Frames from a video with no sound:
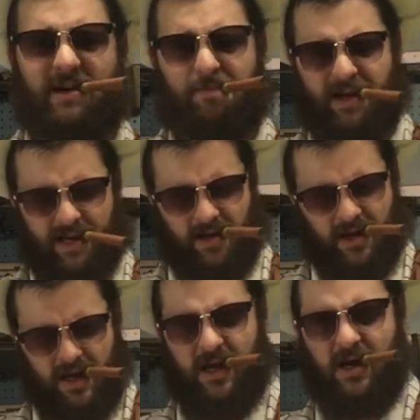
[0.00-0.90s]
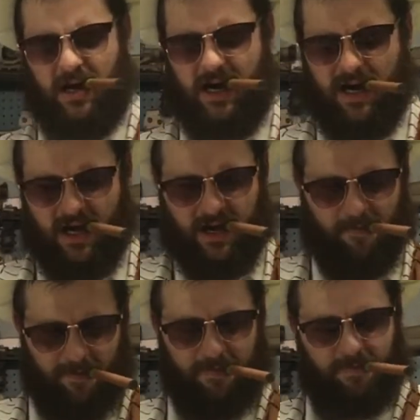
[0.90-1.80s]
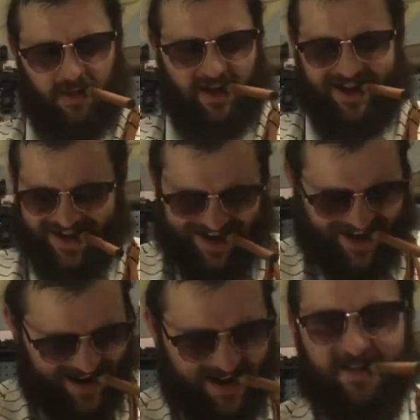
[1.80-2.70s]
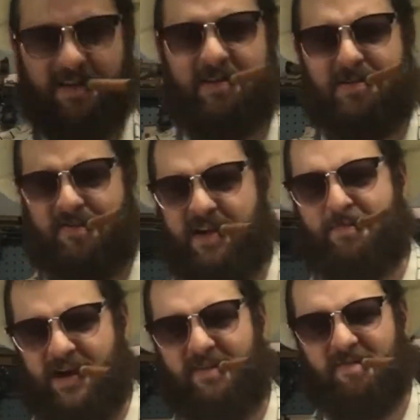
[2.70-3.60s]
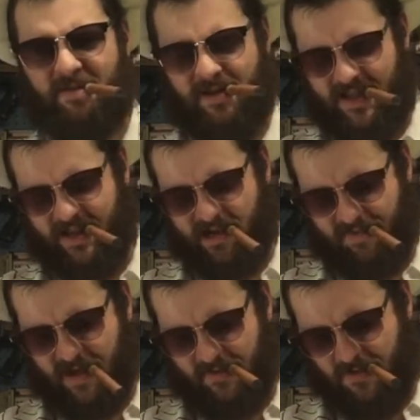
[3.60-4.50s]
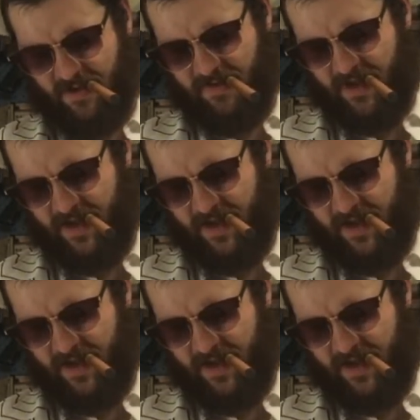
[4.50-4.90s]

a bit. CO2 is very powerful in the airsoft world.